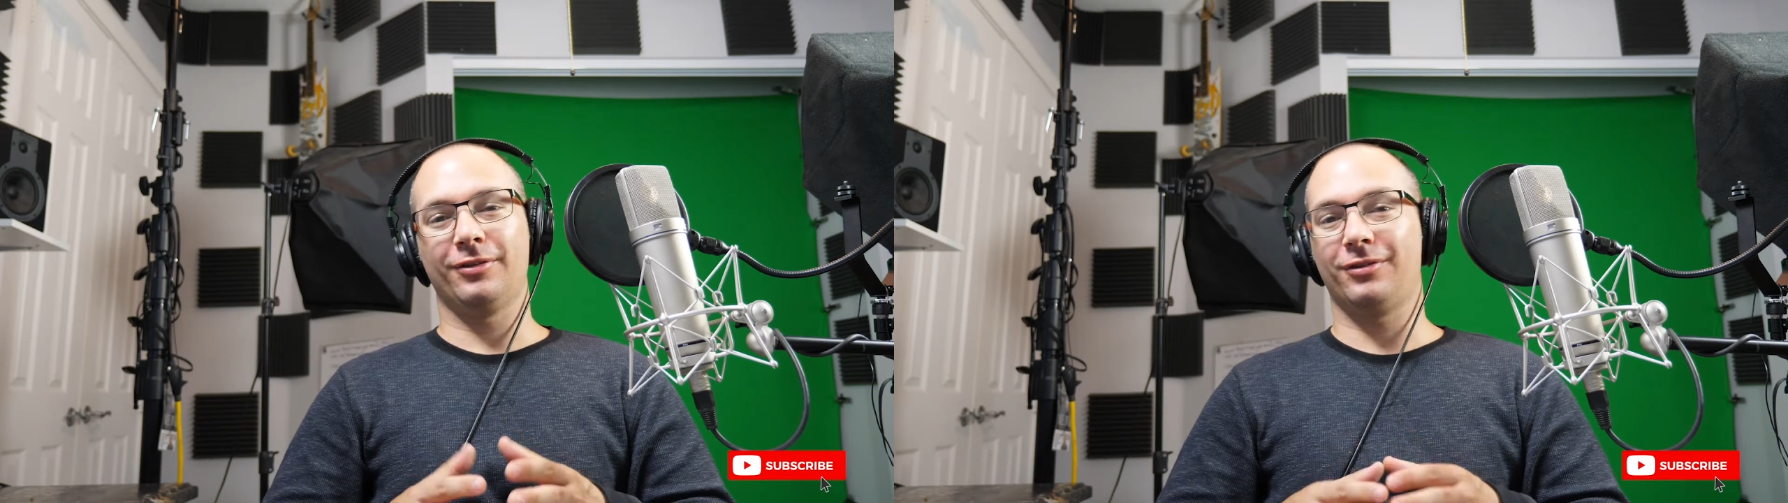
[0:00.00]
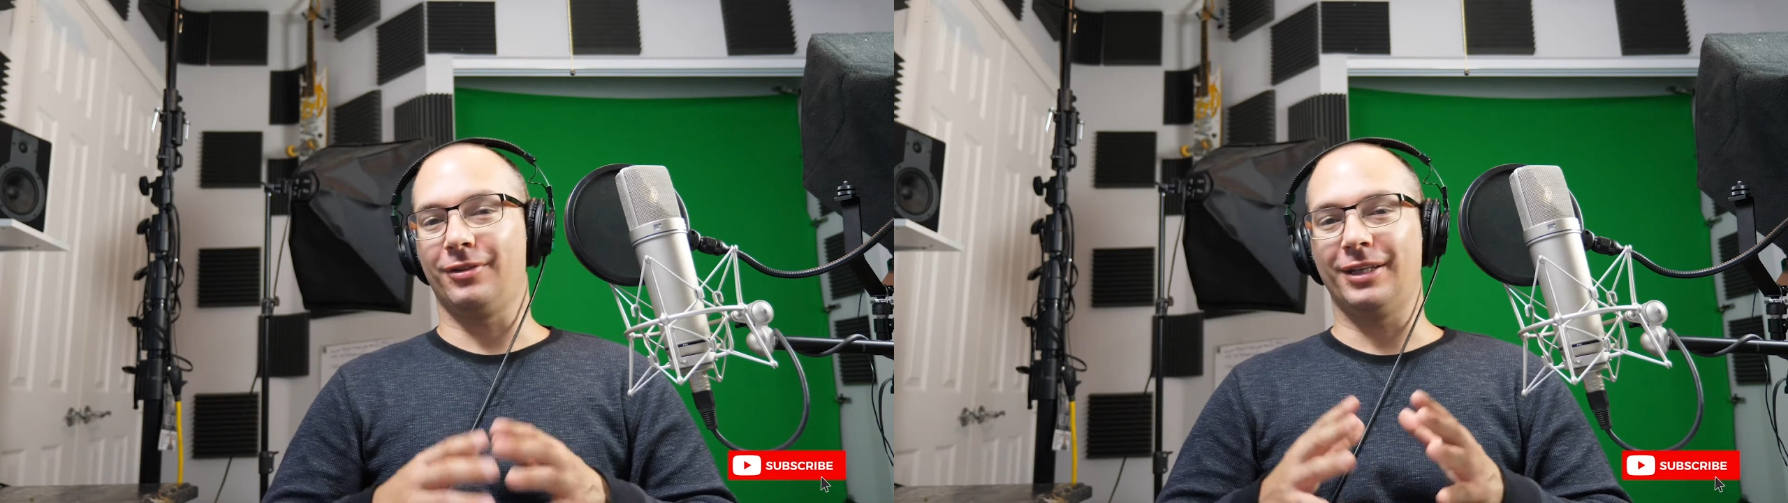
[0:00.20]

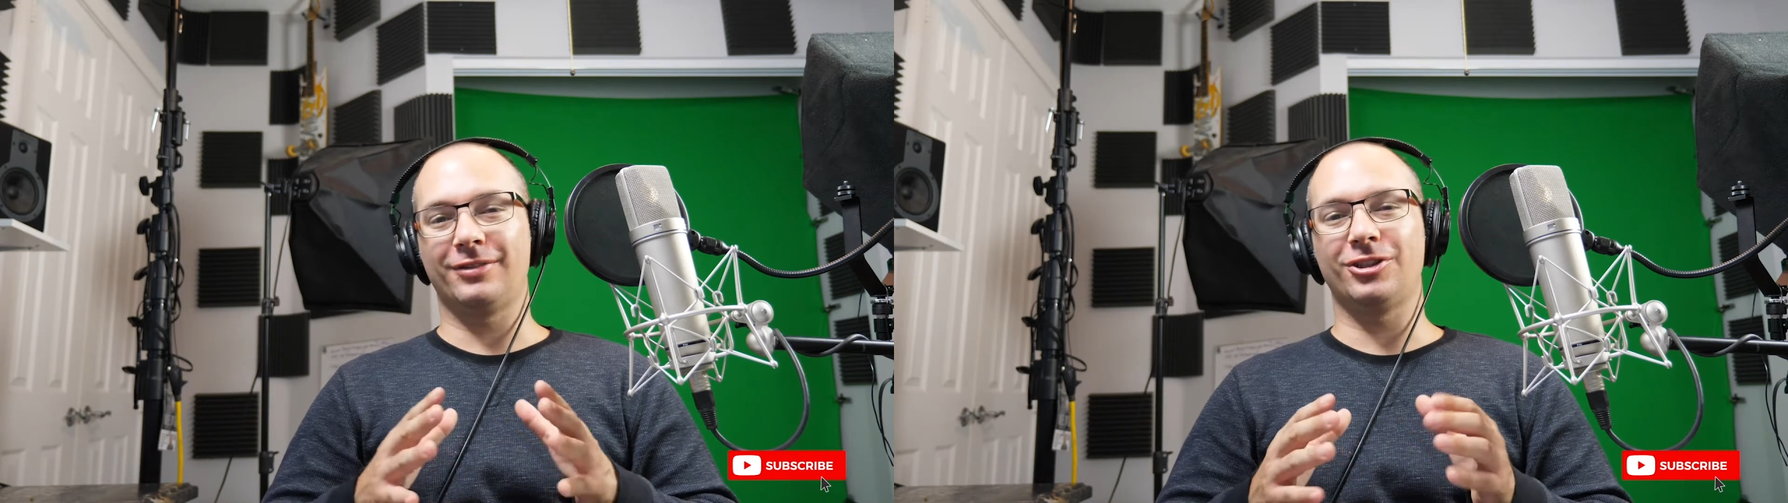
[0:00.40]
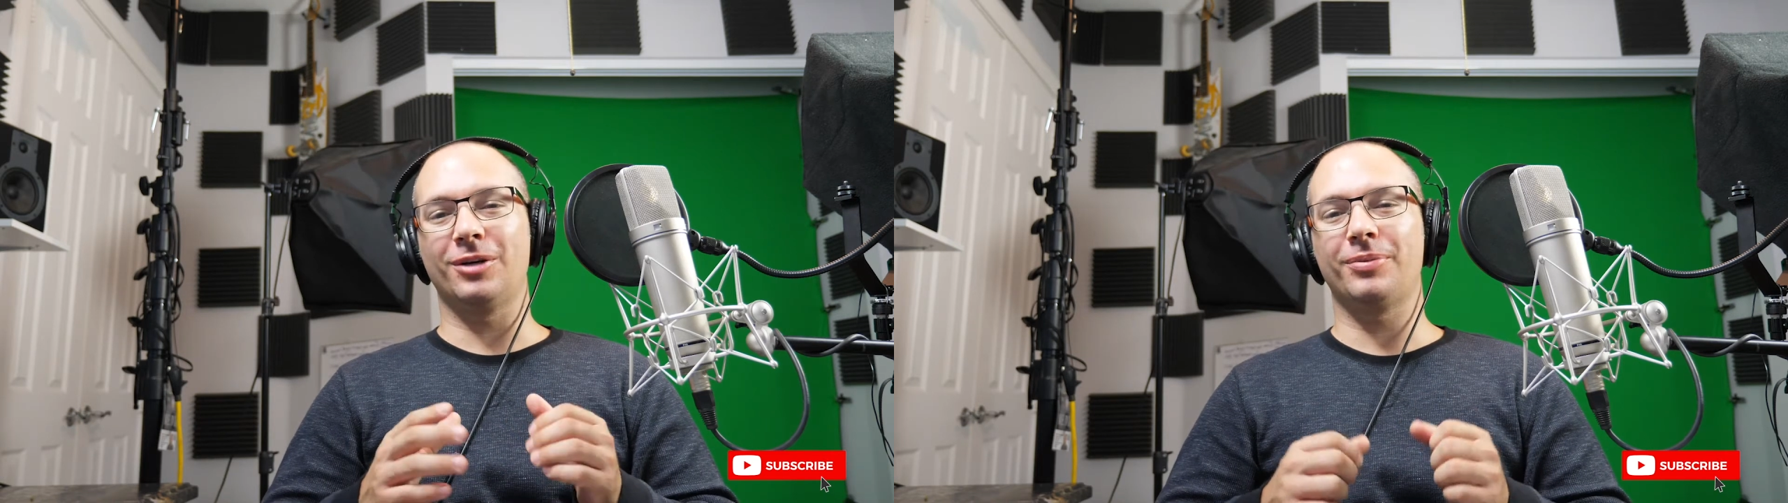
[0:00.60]
So
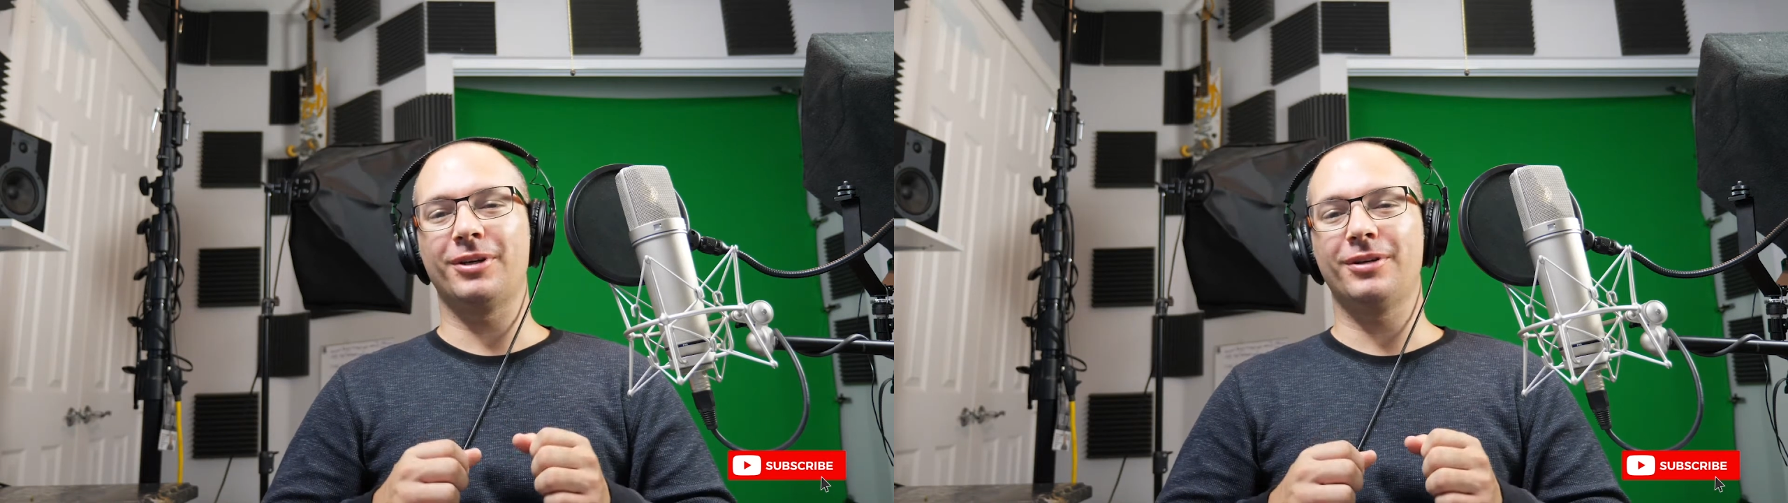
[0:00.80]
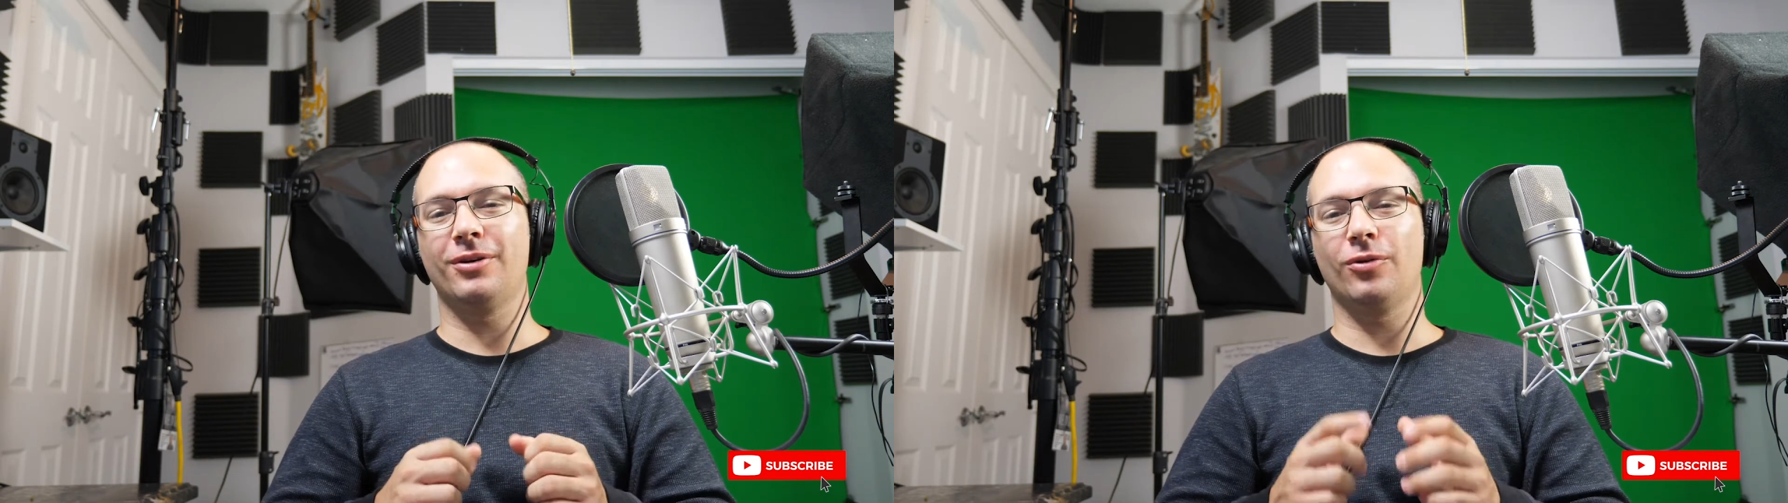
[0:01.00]
let's jump
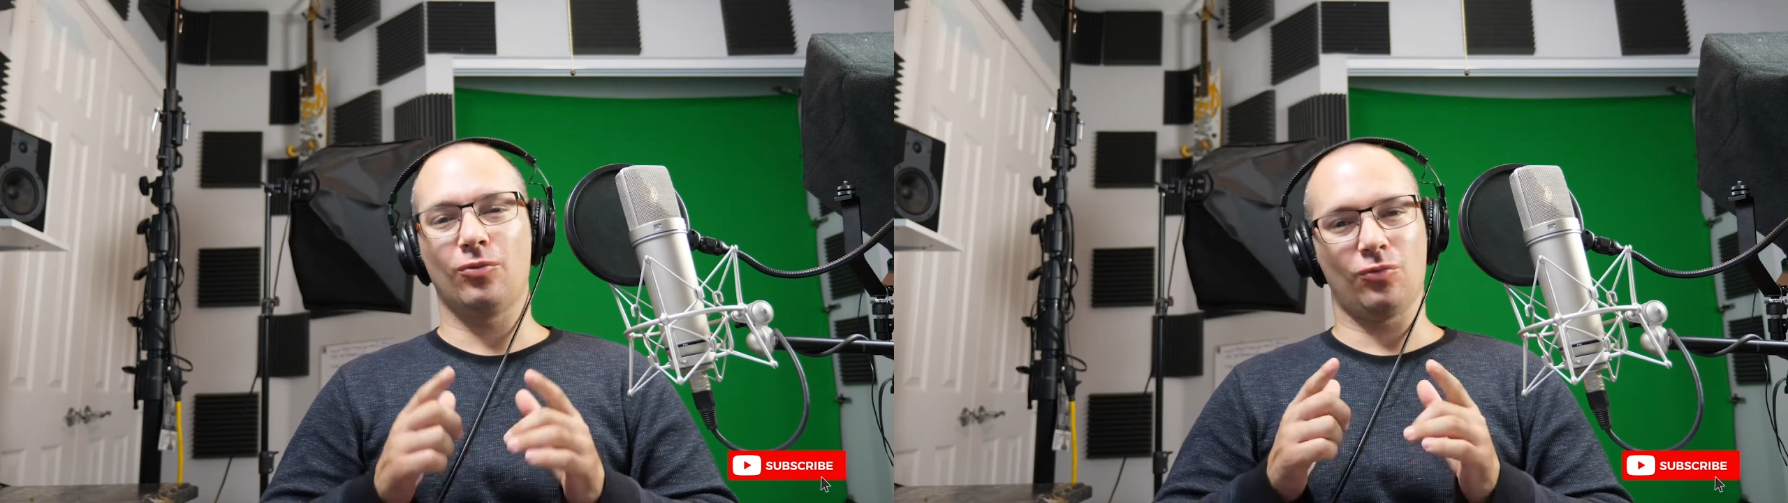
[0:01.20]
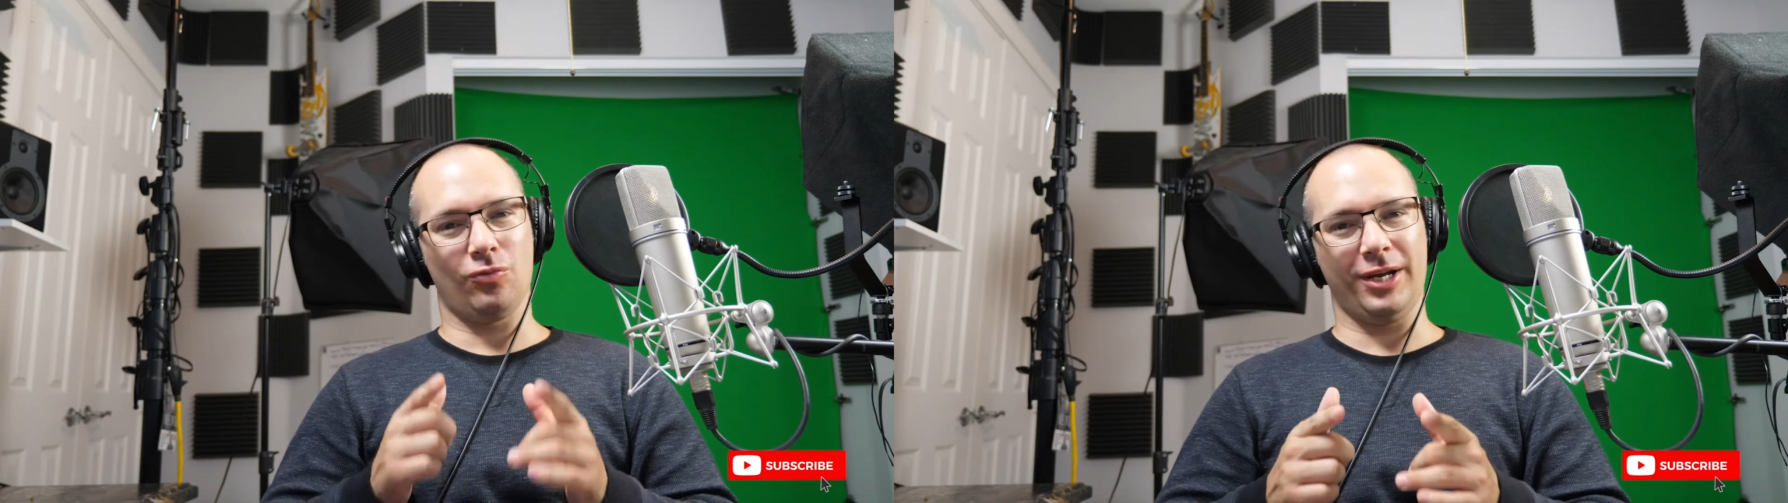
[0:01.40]
in
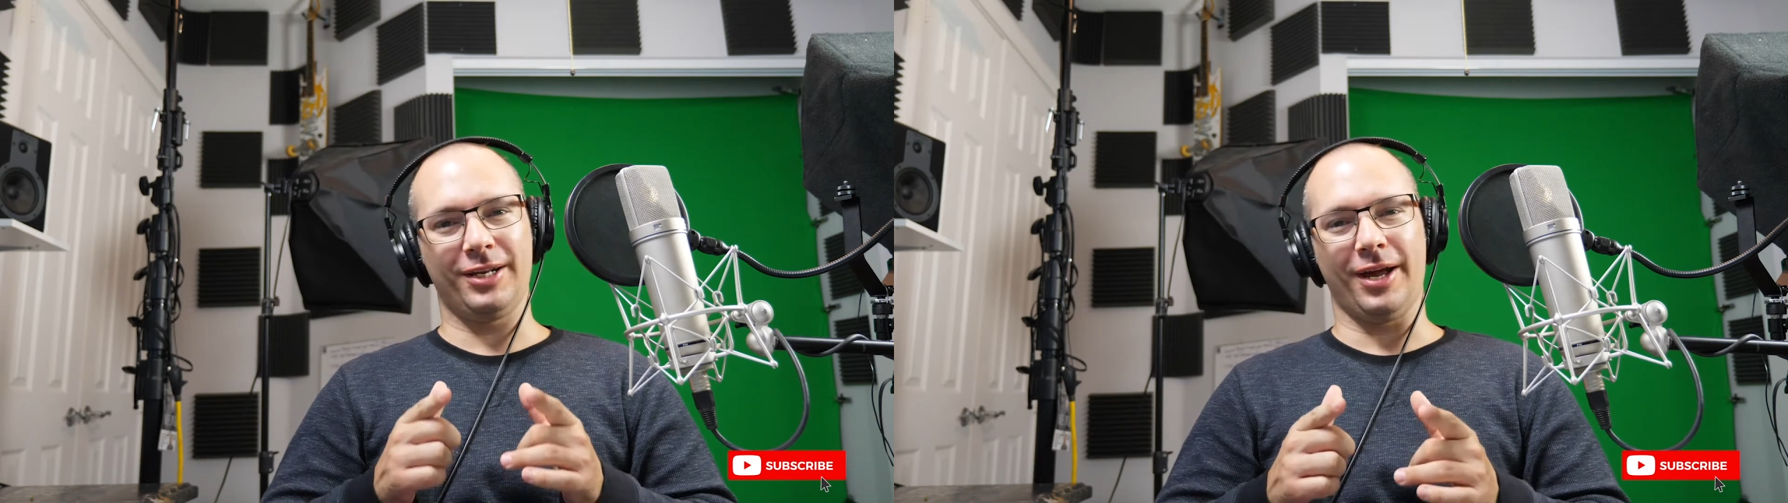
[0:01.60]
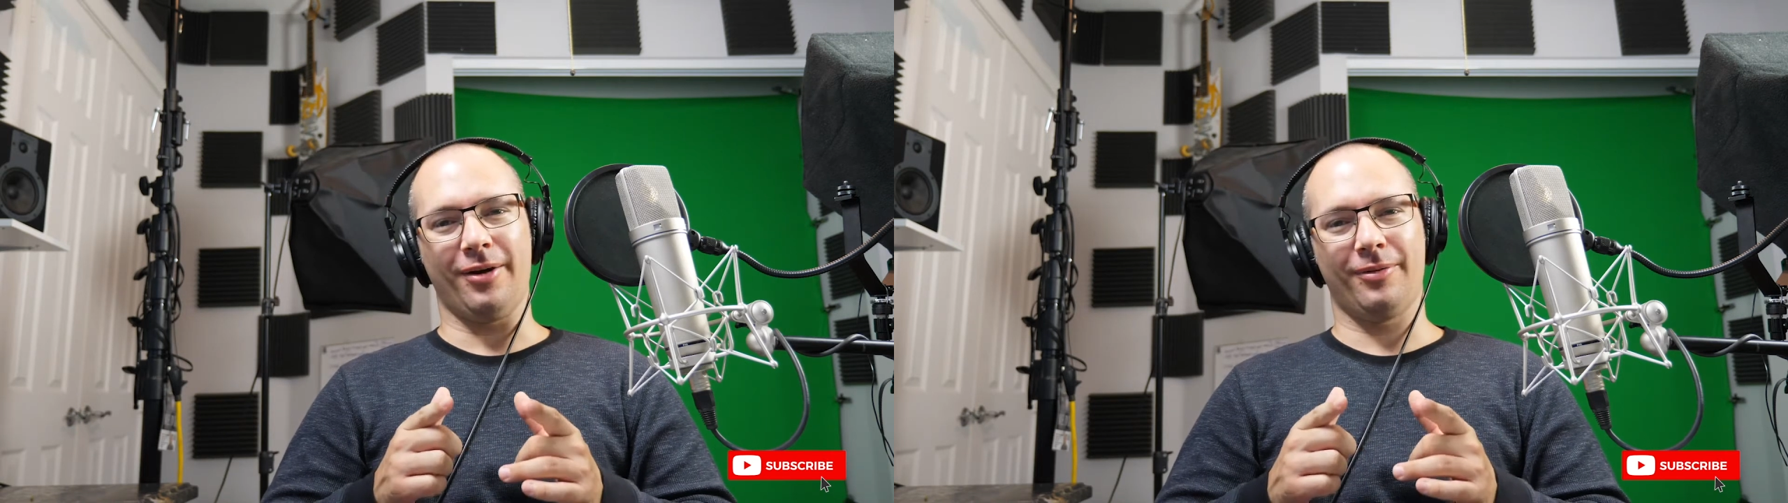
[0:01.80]
right
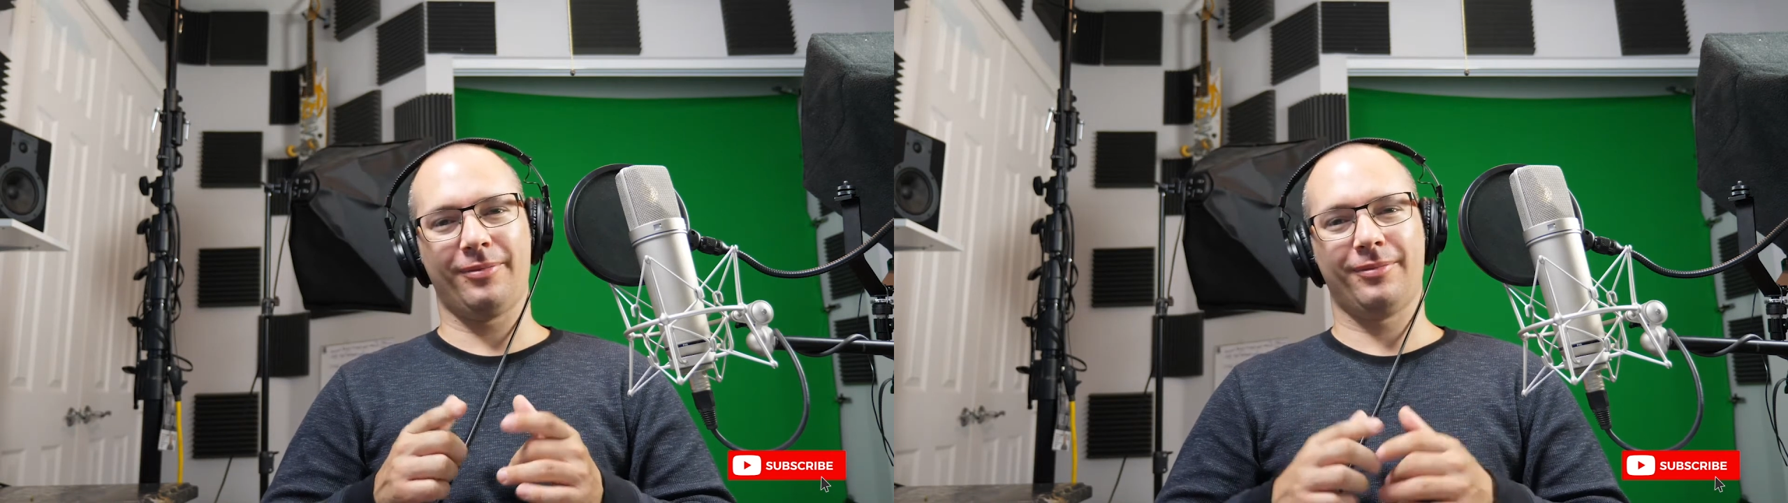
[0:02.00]
now.